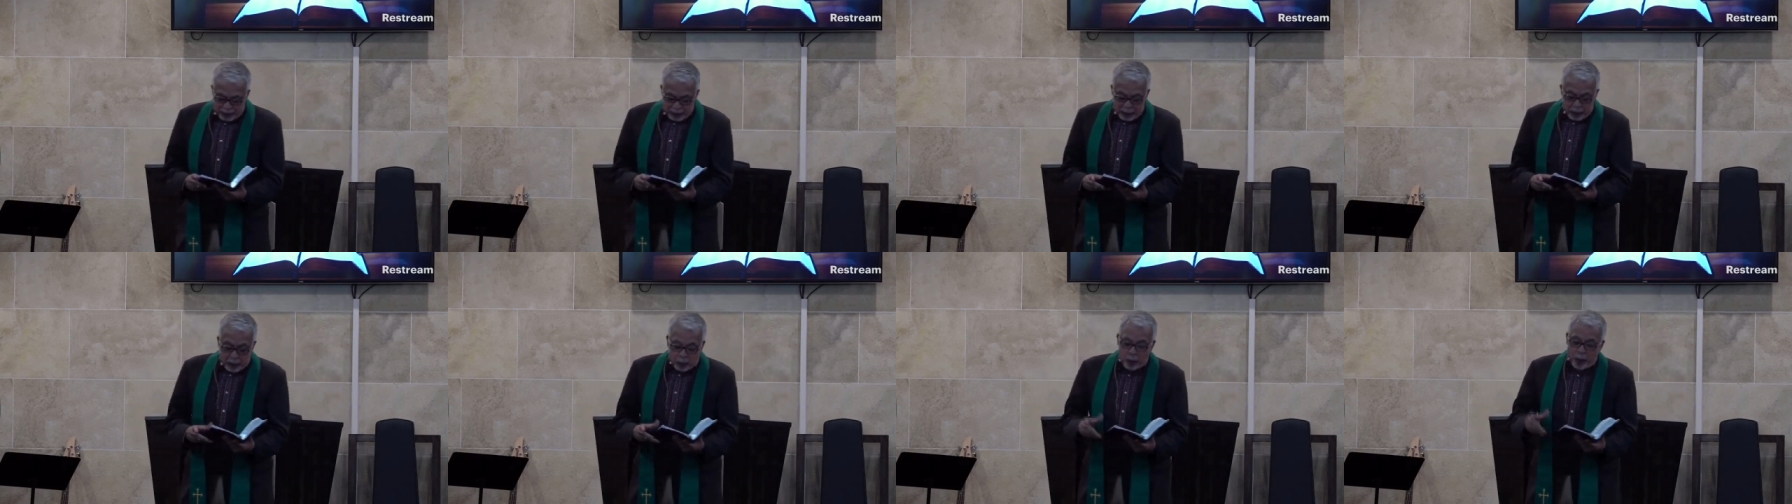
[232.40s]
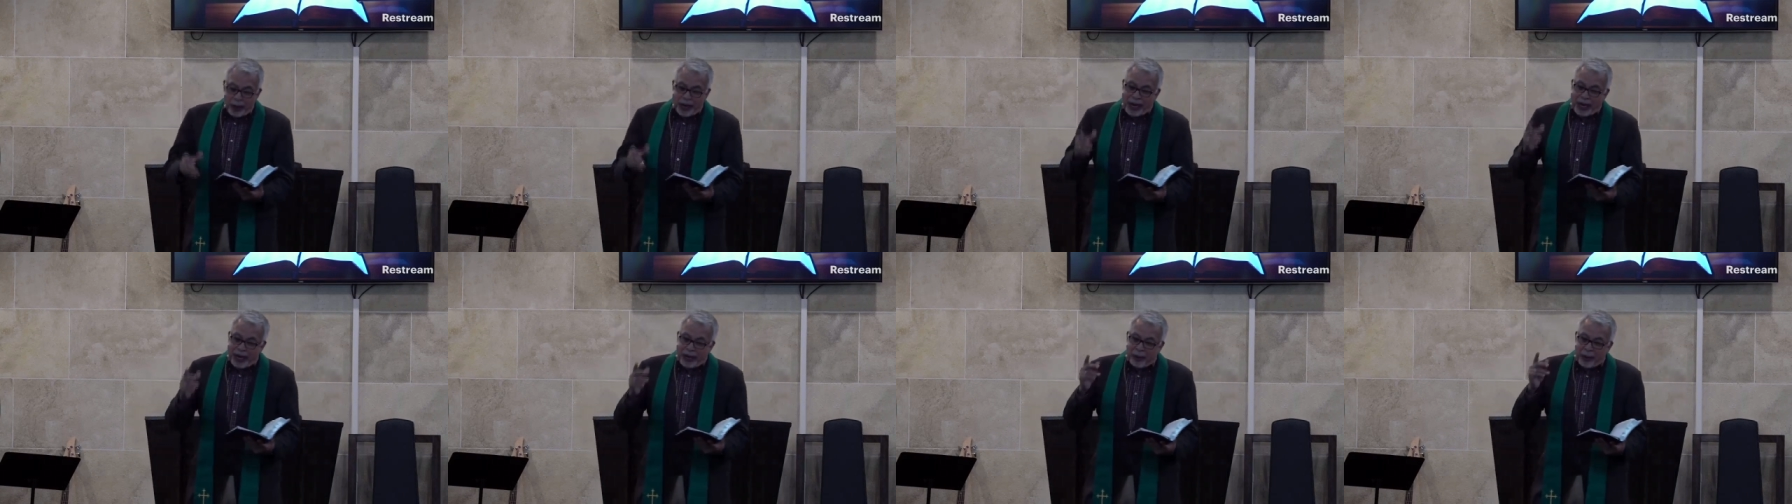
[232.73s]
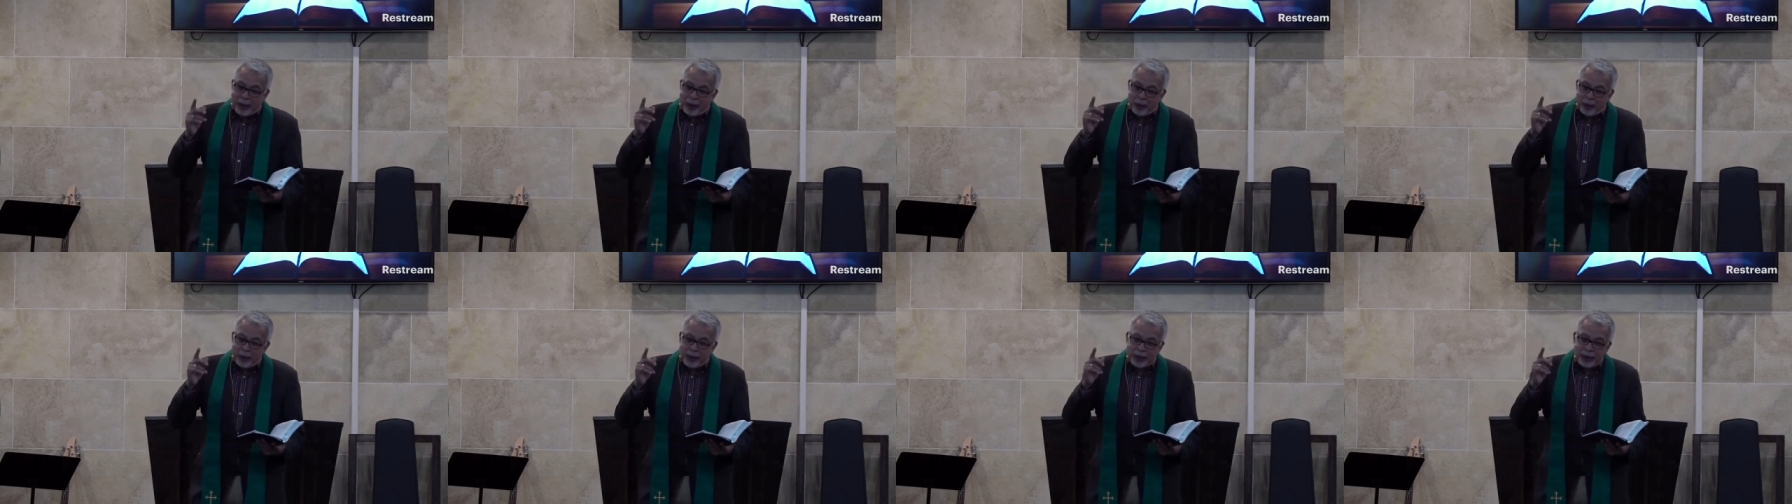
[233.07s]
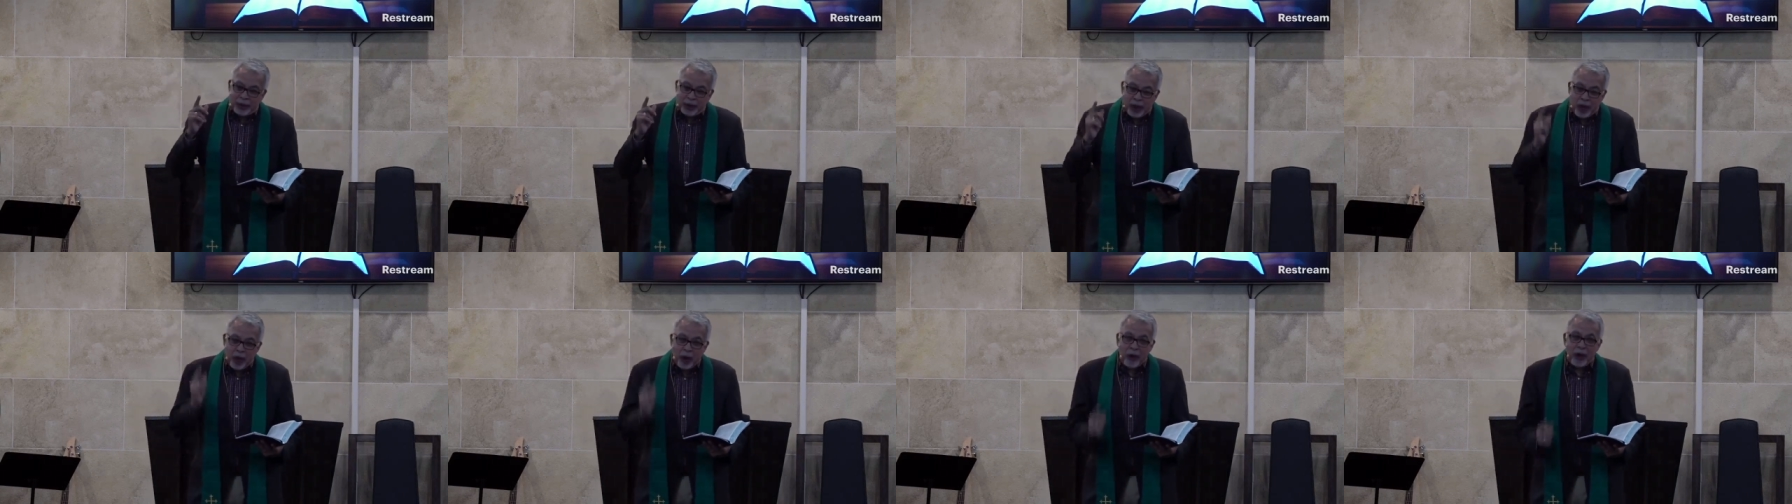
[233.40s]
What was
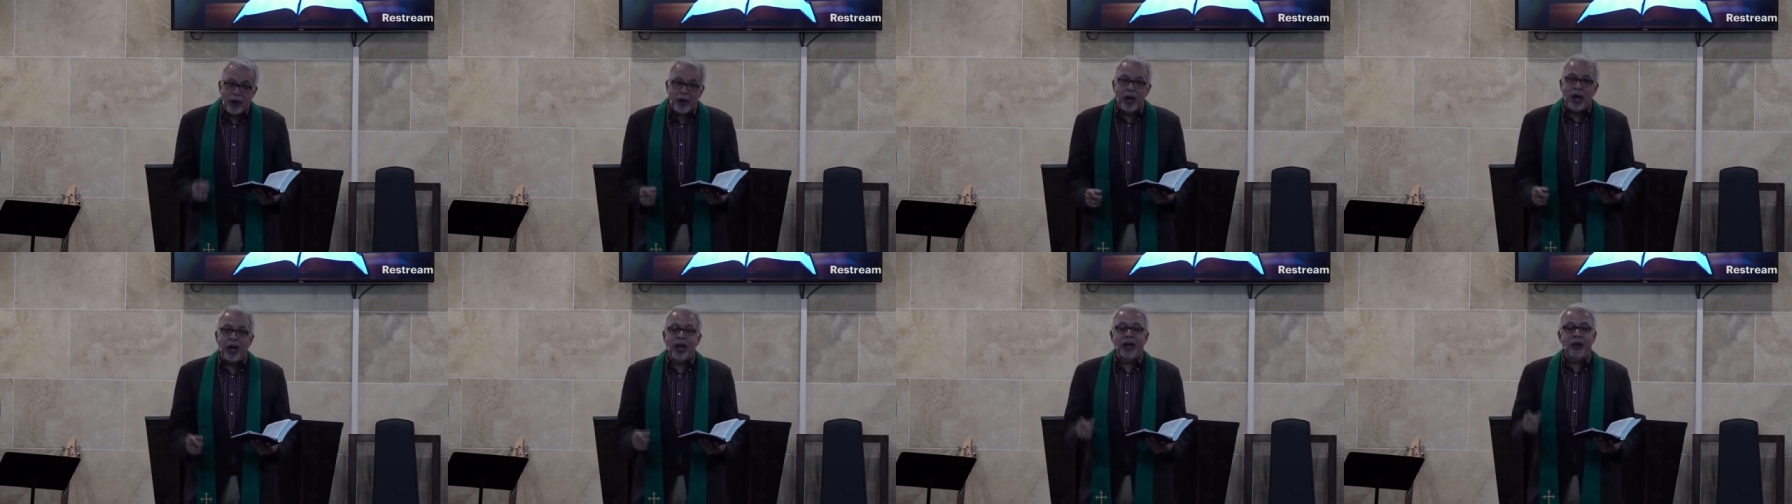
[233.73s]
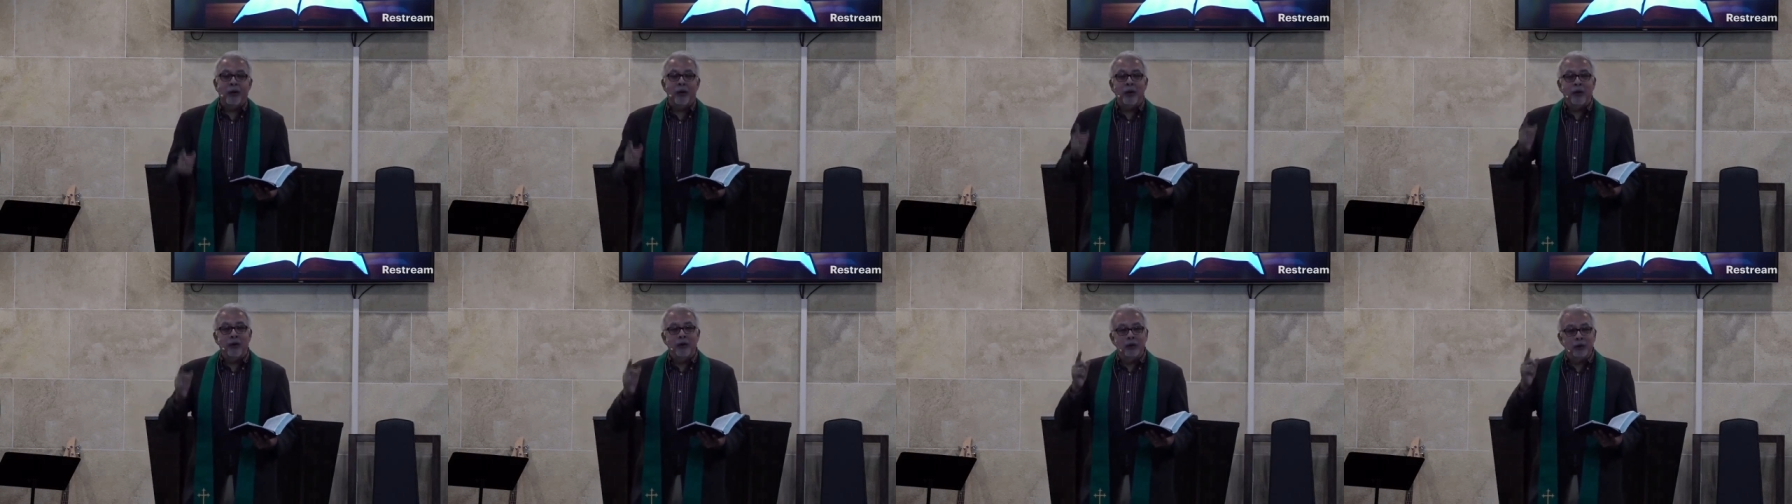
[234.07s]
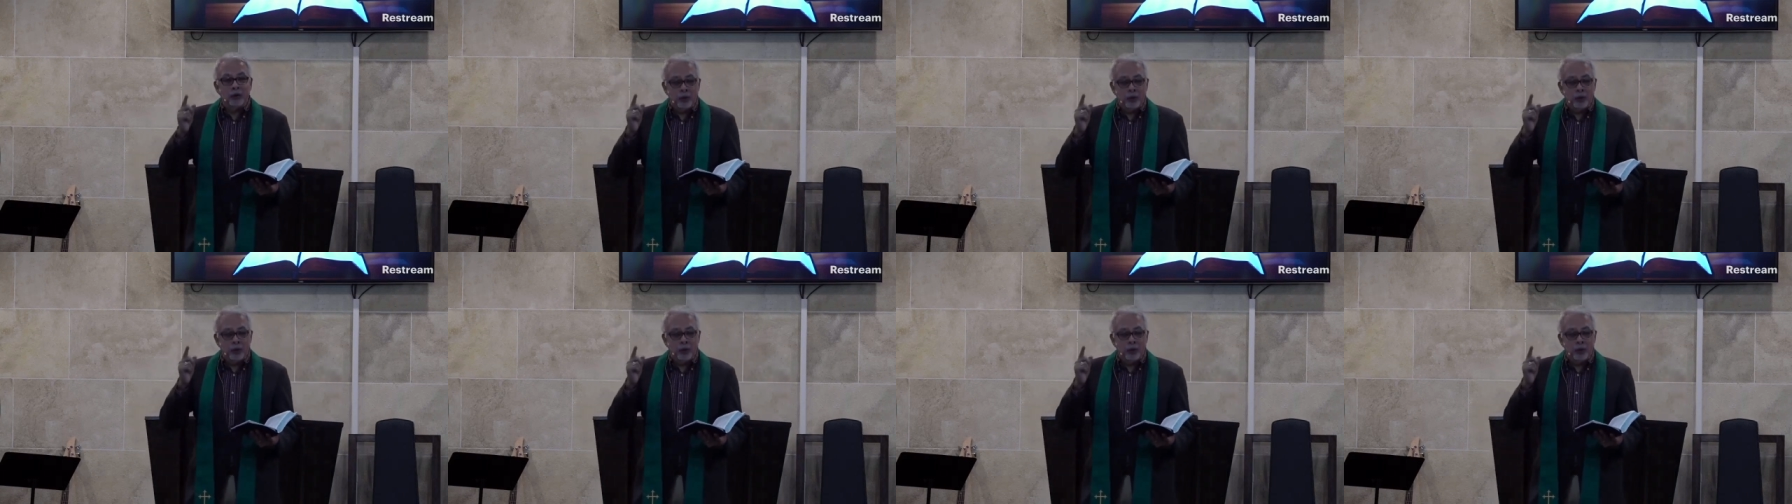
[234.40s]
going on and what was